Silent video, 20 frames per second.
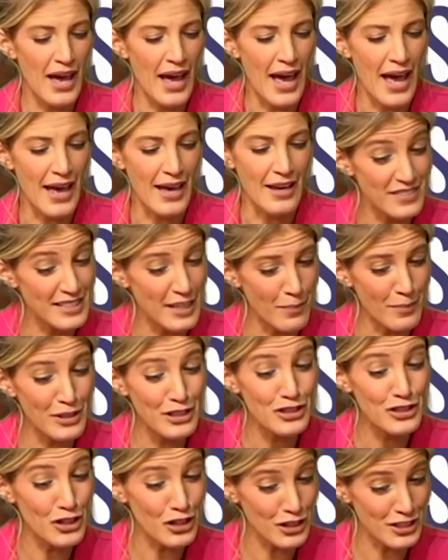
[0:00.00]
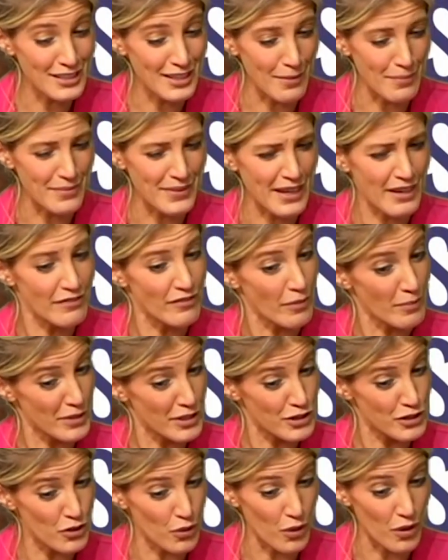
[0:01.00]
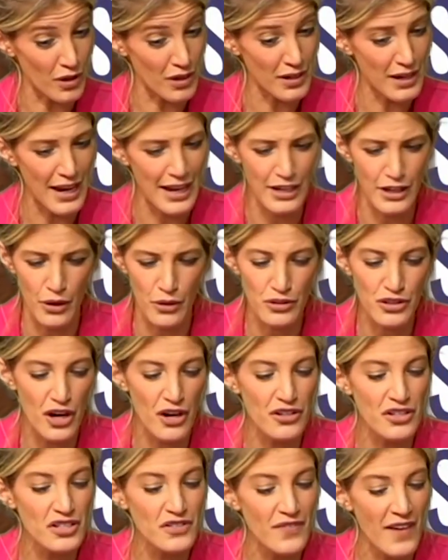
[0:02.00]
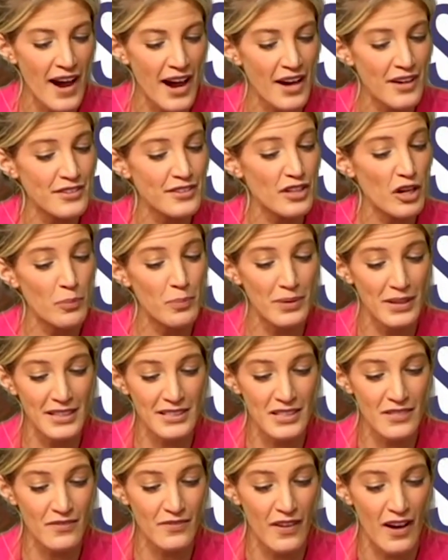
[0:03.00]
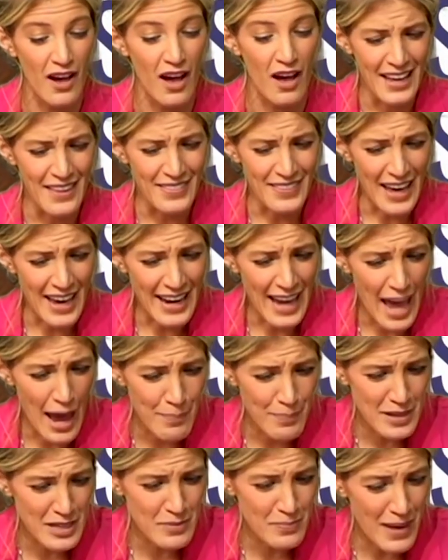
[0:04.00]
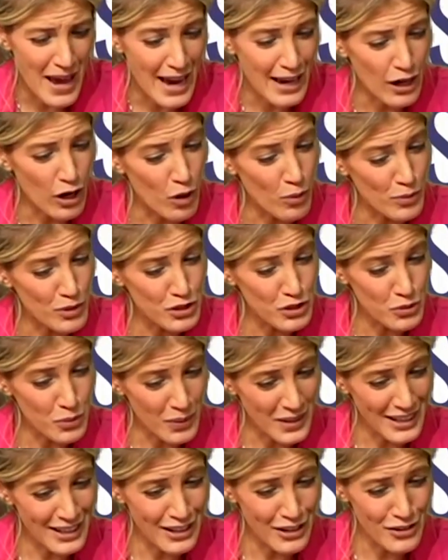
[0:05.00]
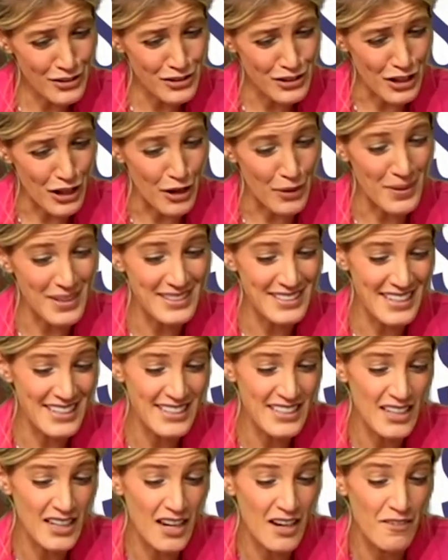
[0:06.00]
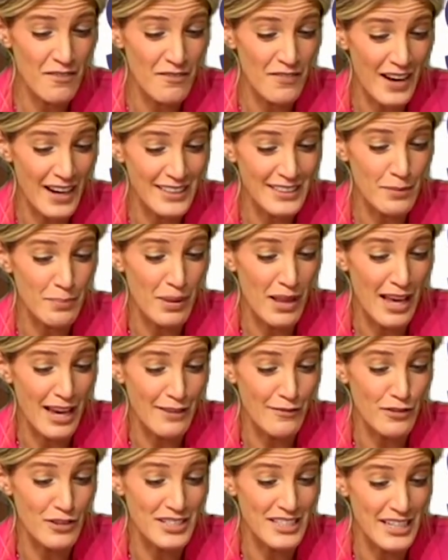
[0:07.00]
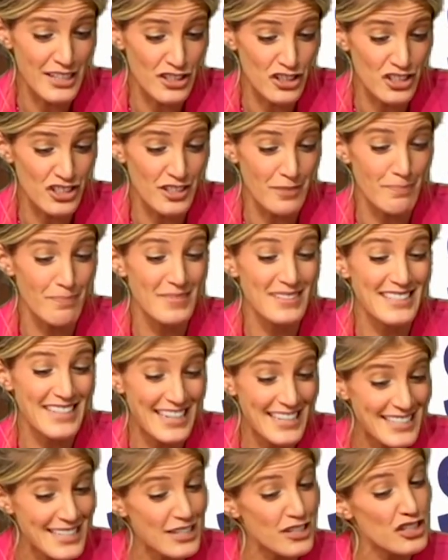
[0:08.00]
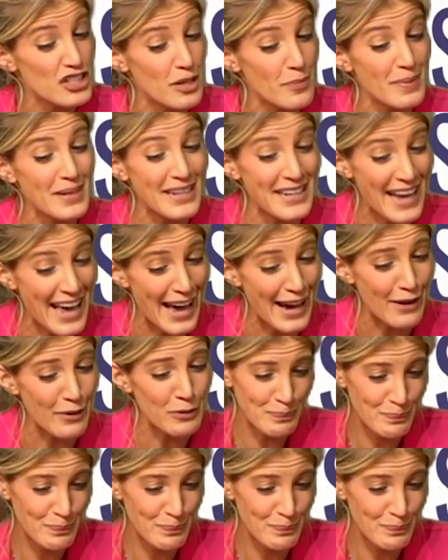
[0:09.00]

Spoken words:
Okay, someone took something from the store and no charges filed, no police involved. That happened back almost 20 years ago. Is this going to affect applying for citizenship now?